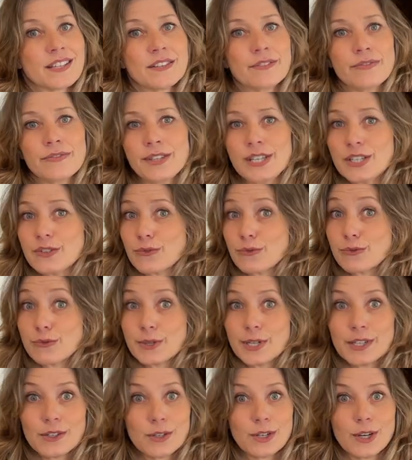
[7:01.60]
and feet
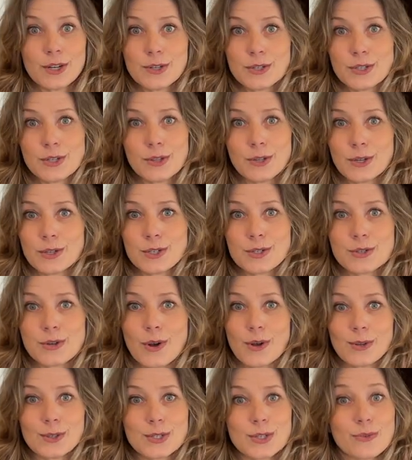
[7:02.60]
real close to the
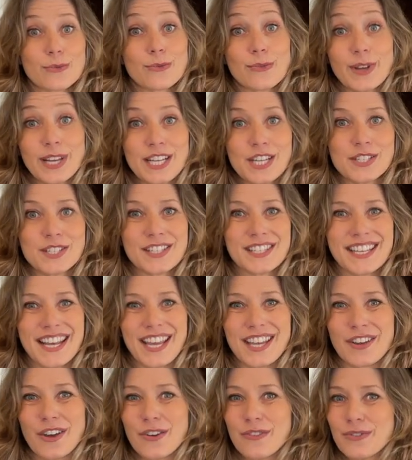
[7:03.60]
controls ready to
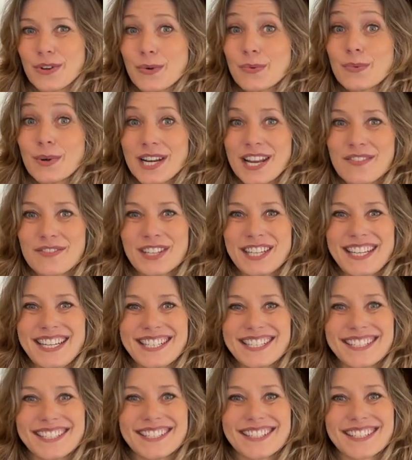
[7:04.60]
take over whenever
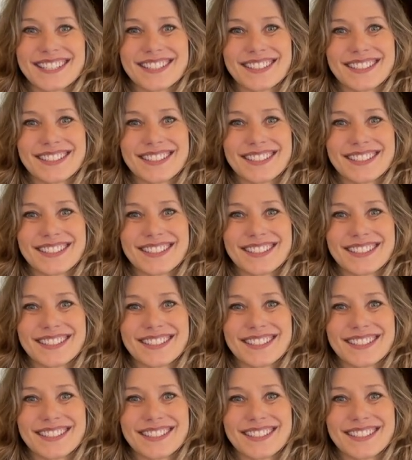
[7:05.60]
needed.